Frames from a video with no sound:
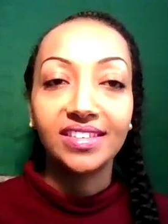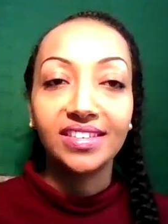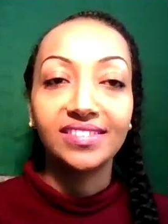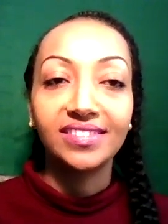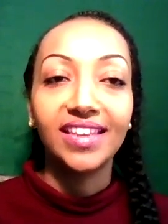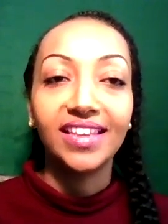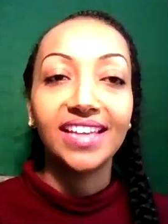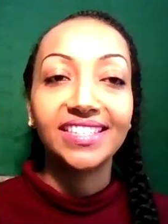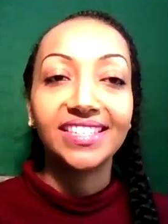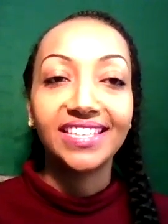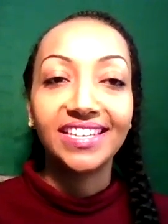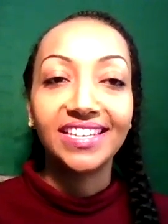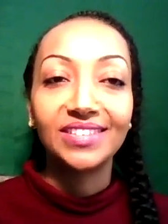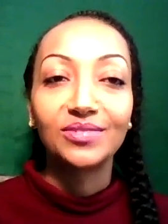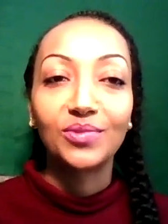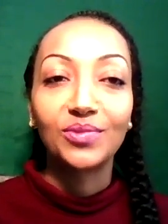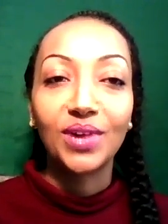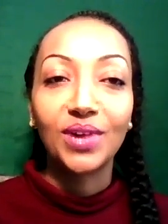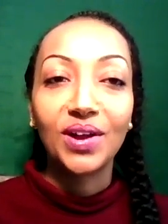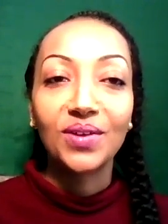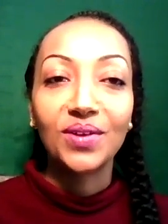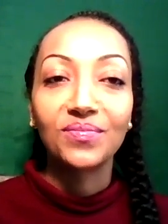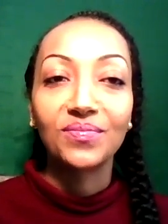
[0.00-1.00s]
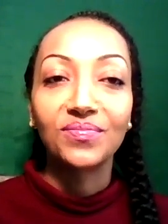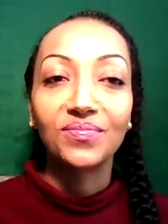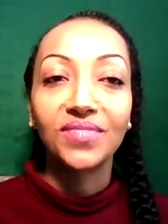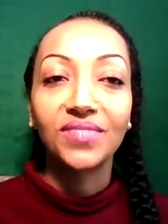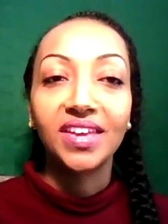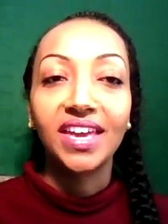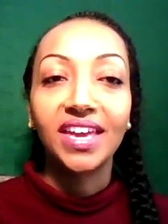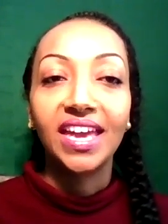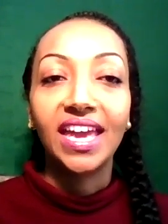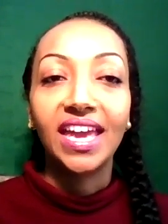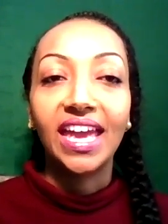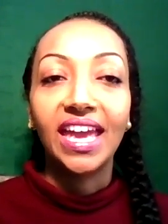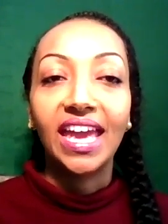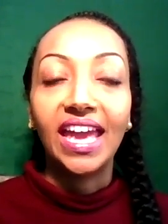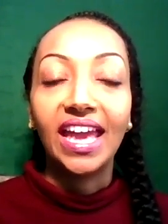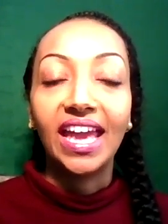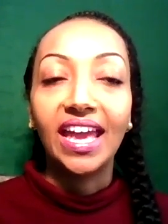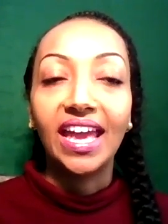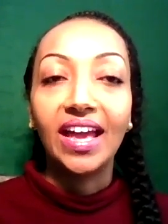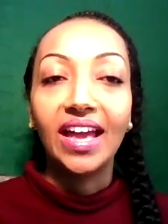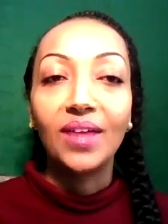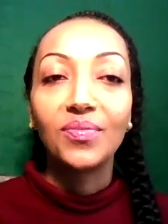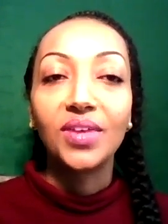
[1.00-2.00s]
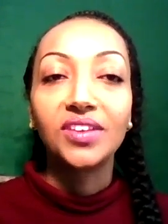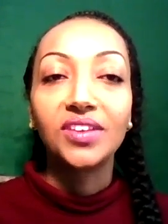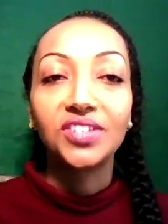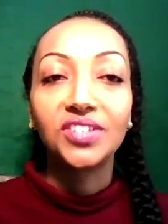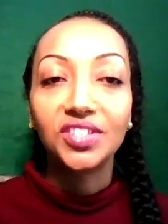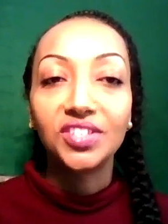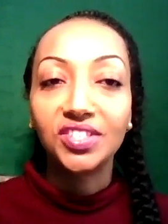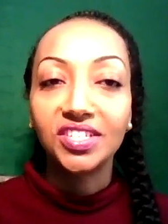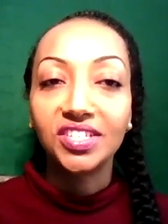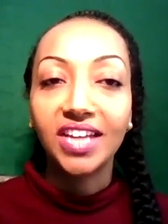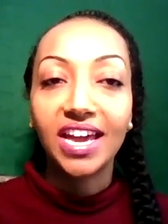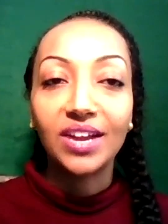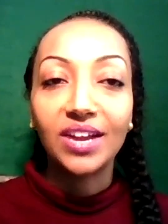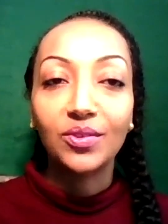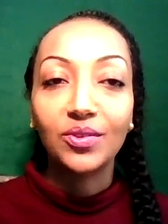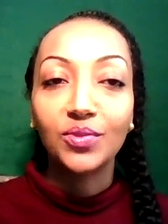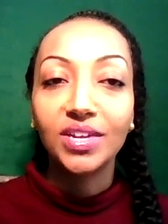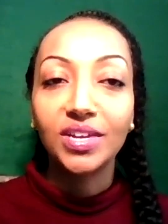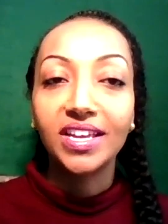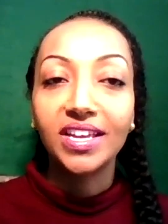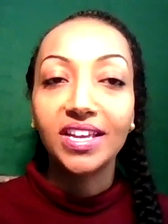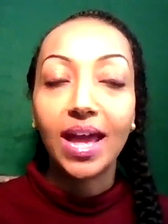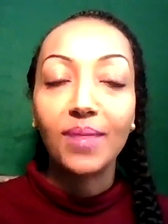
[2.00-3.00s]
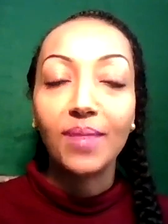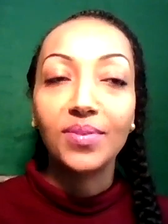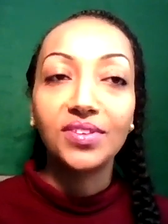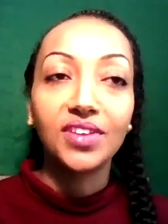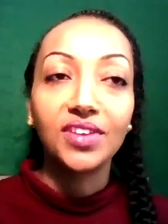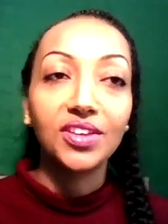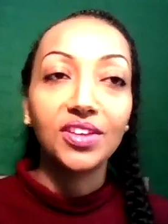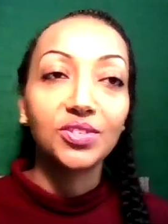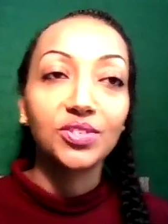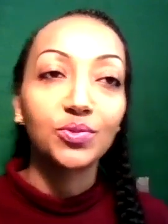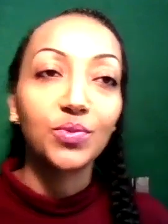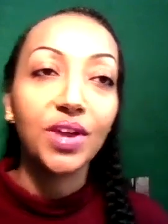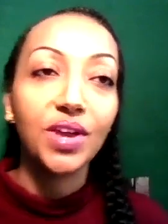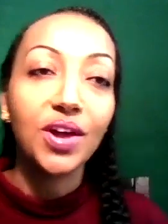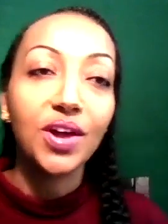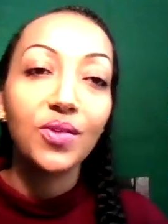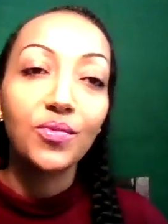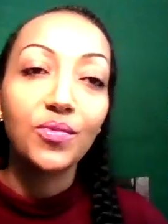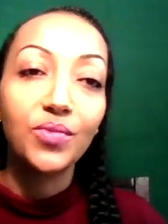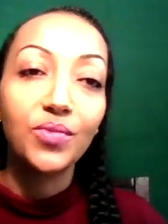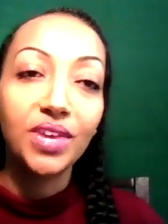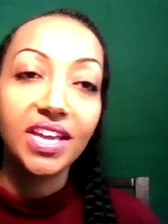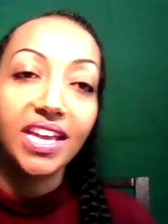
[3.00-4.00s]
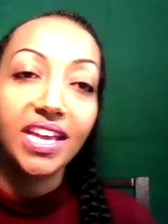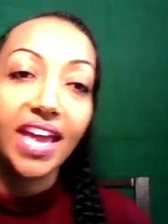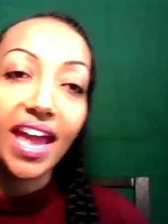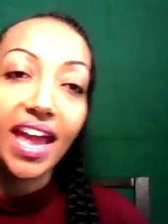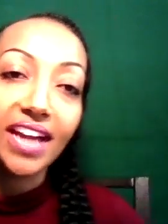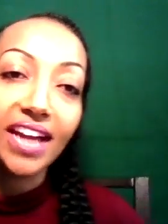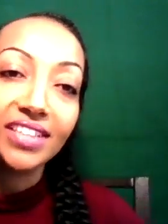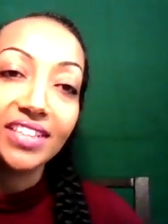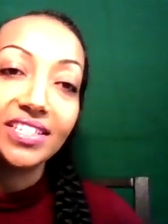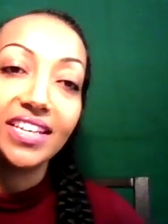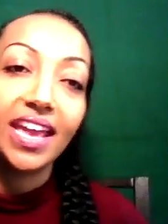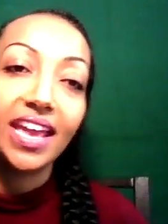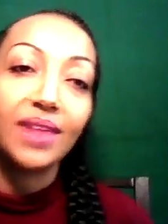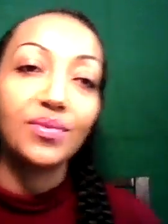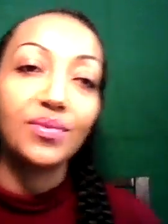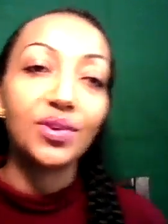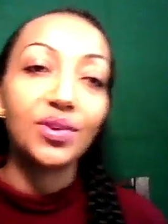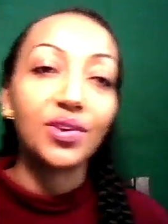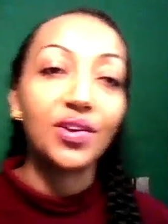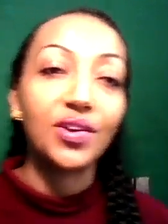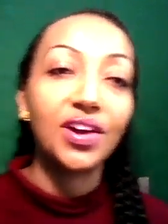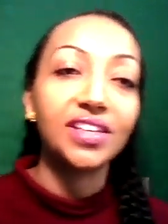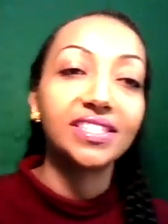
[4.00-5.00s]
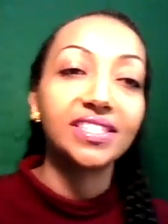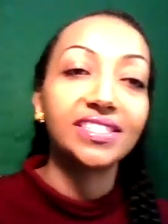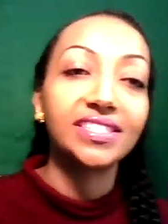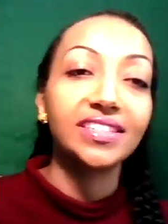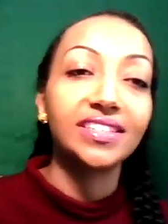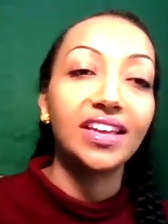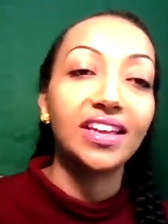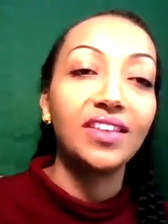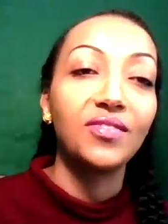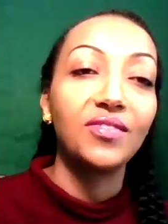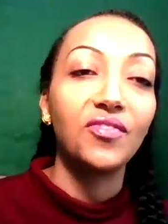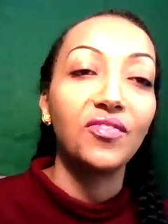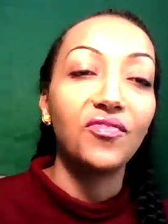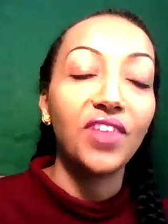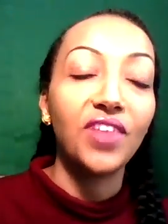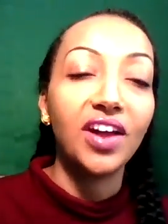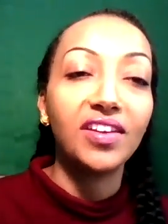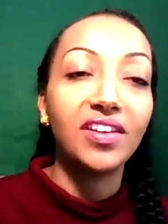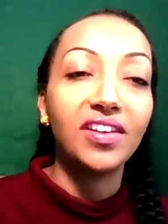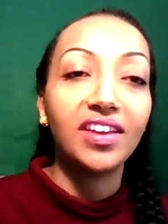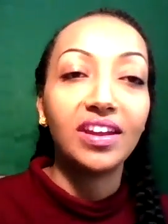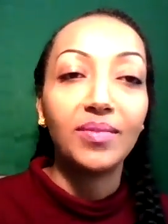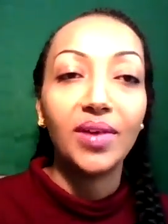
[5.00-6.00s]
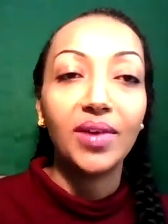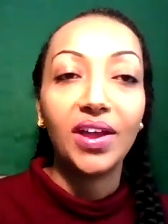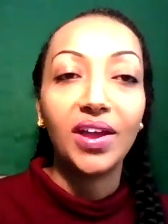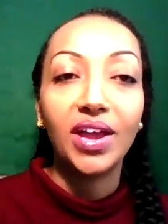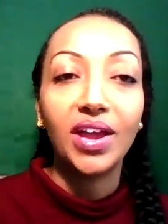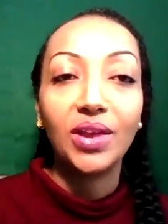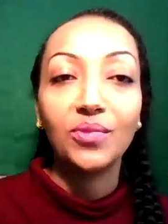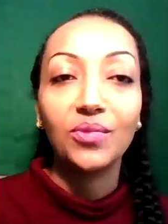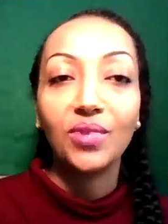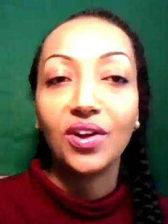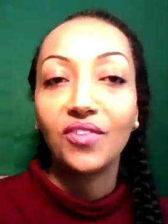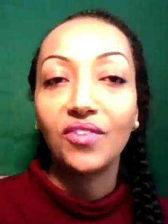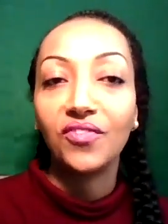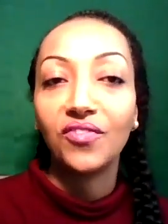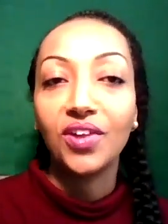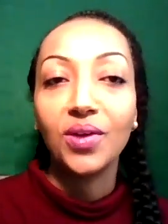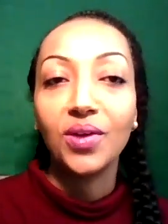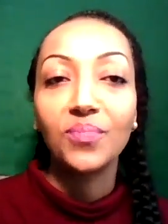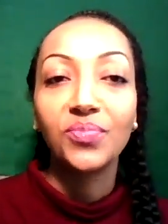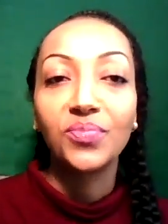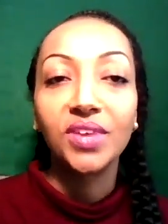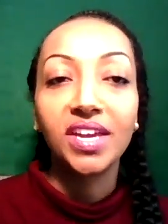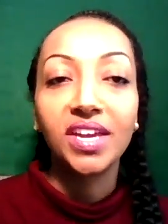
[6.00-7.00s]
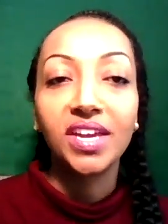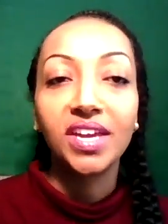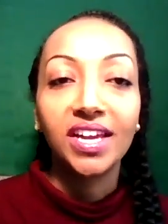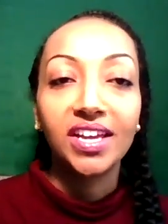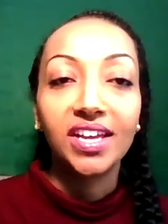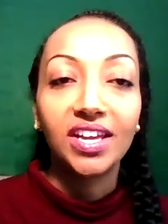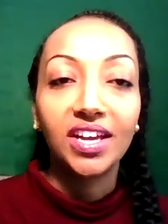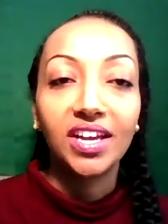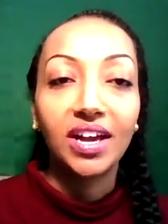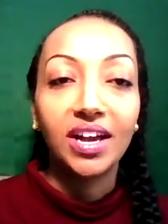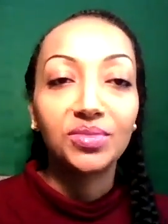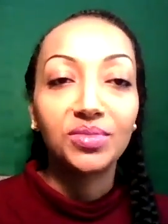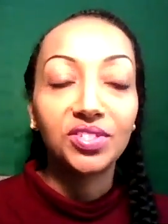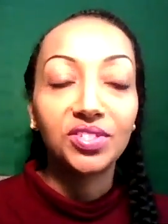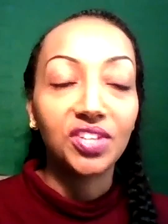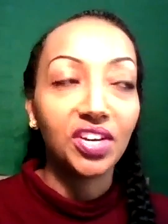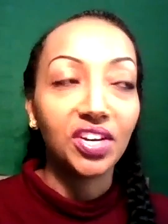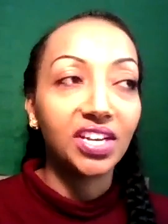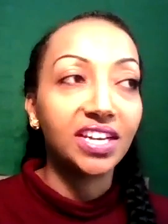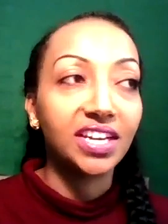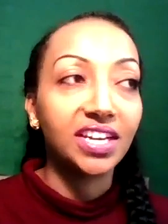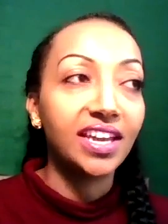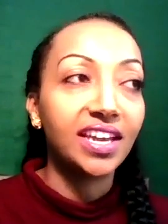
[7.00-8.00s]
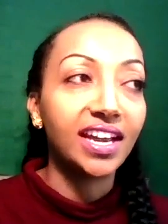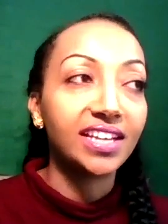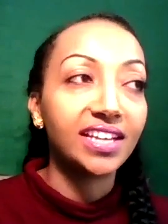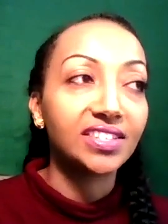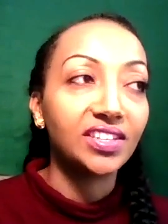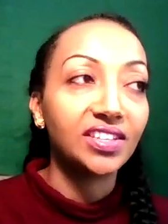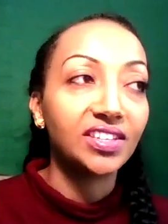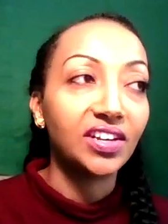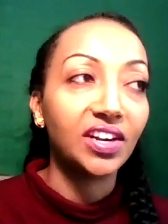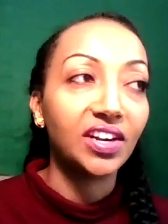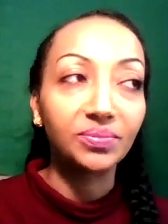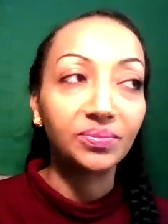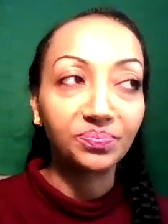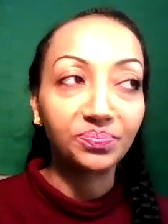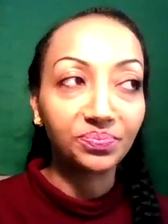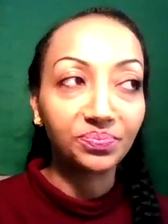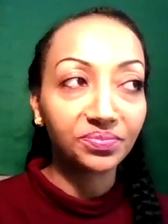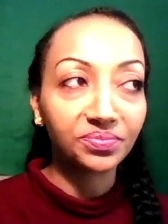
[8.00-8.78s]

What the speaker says: that's his realm. And just to kind of recap it as well, we actually came across and found out about Anwar from just our connects and our